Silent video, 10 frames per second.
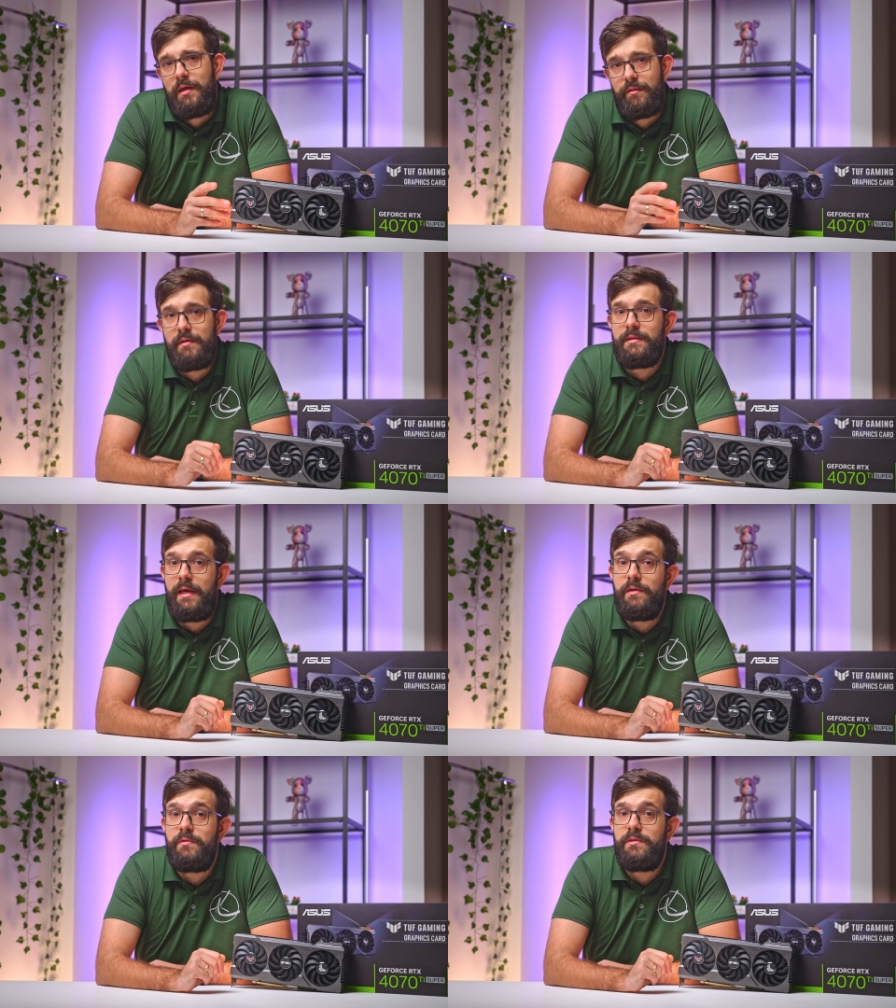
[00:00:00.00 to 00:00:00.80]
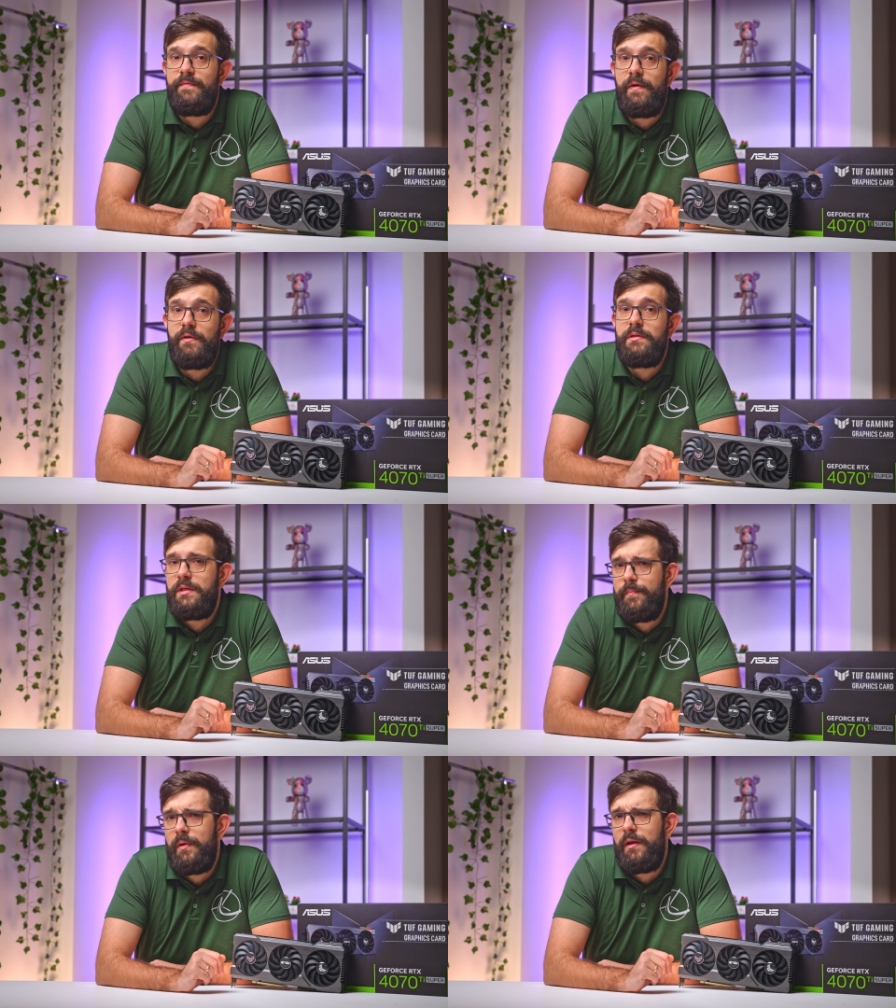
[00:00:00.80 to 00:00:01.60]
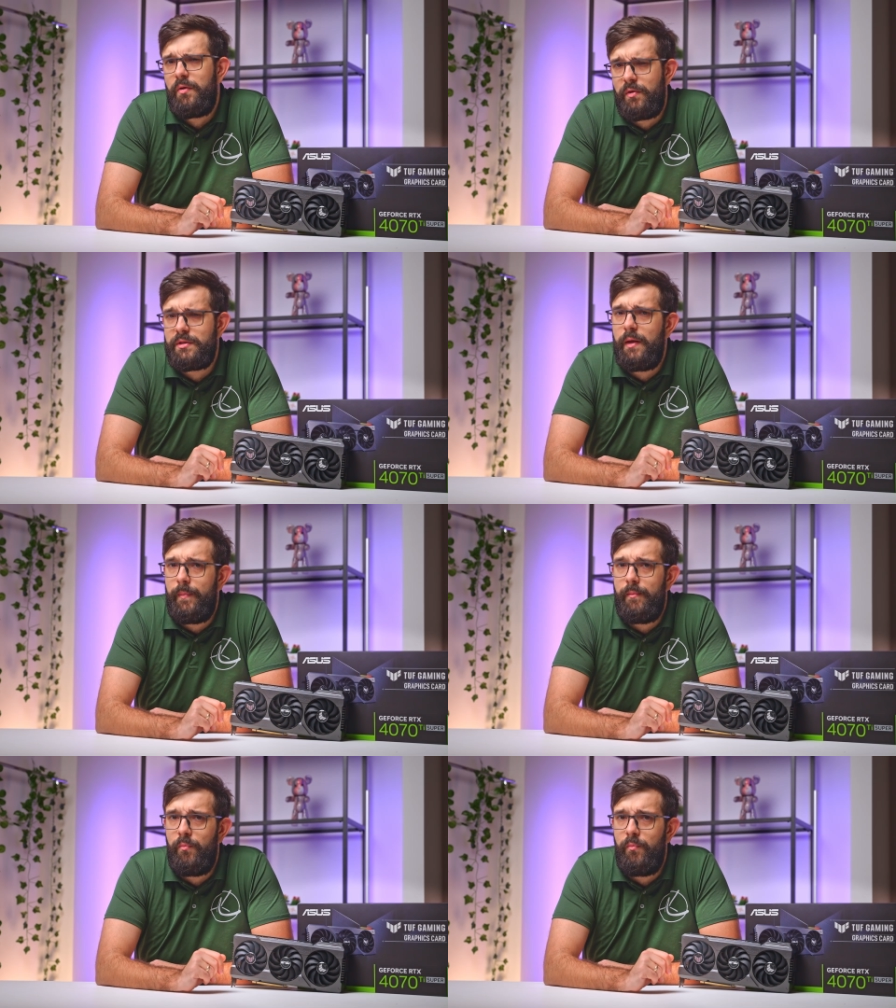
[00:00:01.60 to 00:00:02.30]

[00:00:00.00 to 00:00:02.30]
like this Asus variant typically costing a bit